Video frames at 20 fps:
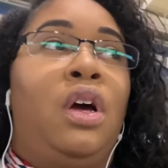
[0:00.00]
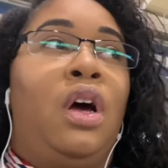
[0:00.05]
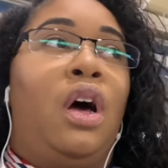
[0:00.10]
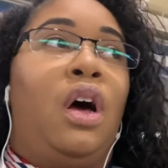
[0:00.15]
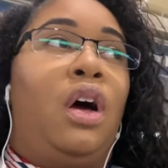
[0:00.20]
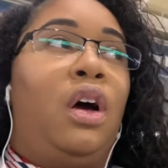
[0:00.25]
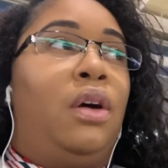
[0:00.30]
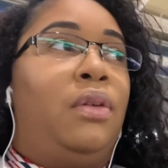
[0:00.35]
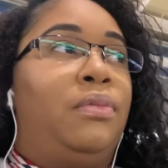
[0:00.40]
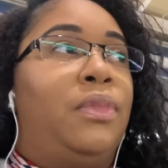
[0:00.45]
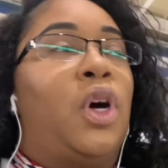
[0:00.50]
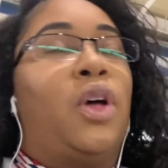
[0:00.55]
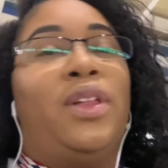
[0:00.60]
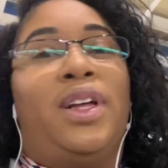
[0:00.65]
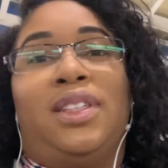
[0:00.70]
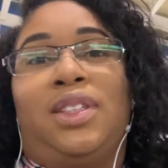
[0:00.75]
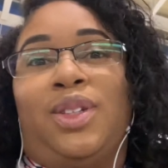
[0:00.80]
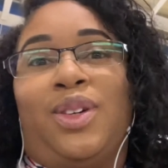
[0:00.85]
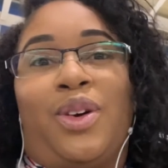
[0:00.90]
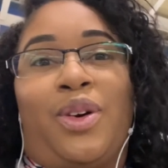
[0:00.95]
Oh,
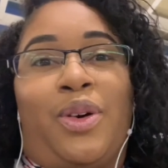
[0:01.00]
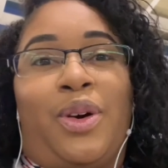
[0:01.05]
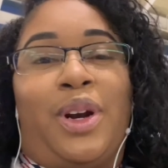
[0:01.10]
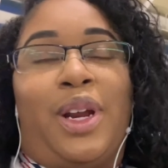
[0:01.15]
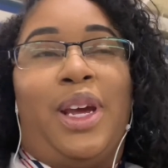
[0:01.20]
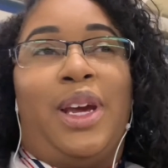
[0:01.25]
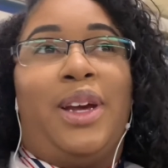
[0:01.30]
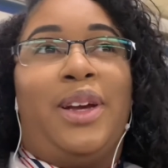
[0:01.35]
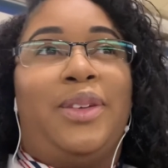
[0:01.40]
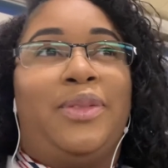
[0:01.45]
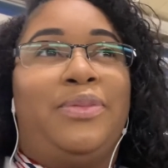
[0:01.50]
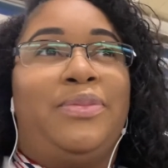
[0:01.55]
that's LaGuardia,